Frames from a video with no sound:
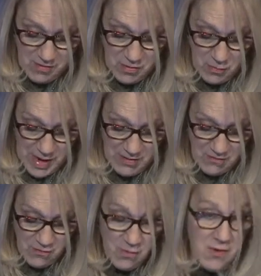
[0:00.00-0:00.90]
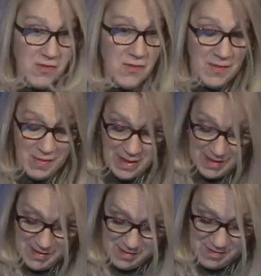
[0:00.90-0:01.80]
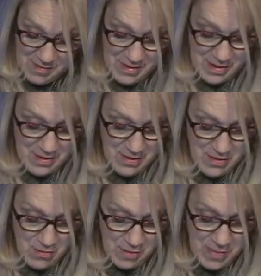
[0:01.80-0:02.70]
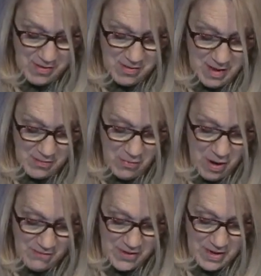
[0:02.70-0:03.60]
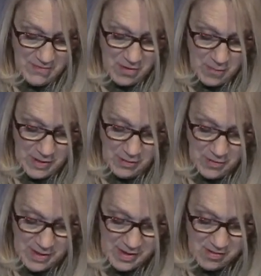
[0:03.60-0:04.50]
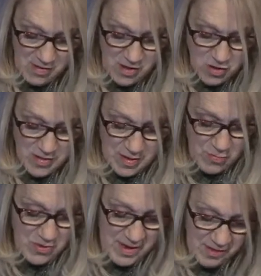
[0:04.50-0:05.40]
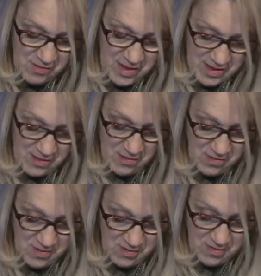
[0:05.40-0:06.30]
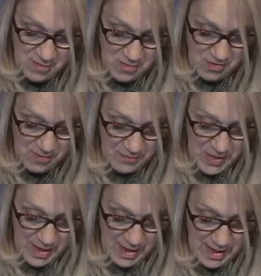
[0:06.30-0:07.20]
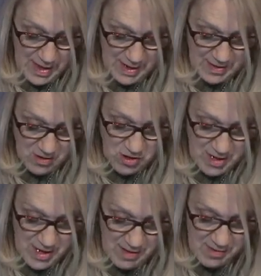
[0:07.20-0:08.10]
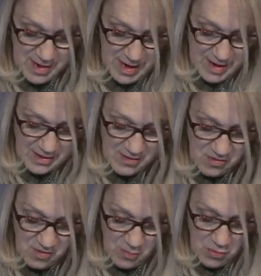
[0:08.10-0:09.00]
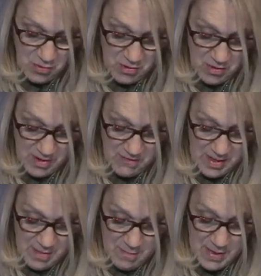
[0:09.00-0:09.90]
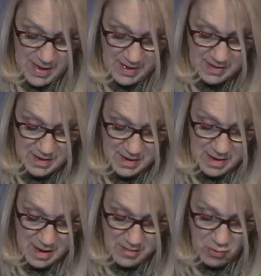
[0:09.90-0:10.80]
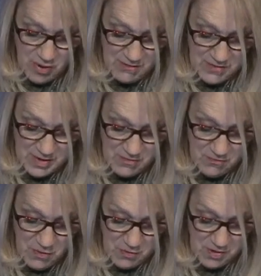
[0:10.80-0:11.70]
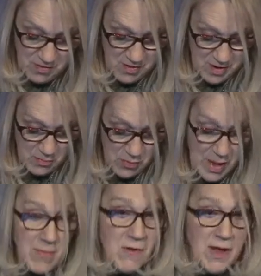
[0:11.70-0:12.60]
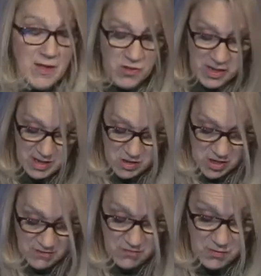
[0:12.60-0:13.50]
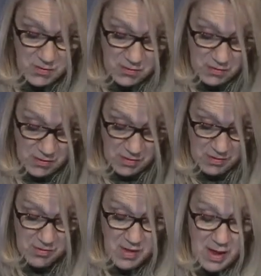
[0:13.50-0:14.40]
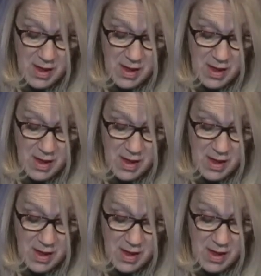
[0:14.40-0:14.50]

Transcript: of the Rainforest Alliance, a New York-based nonprofit environmental organization that protects the ecosystems. In addition, he is an active supporter of Impact, a nonprofit focused on primary education for girls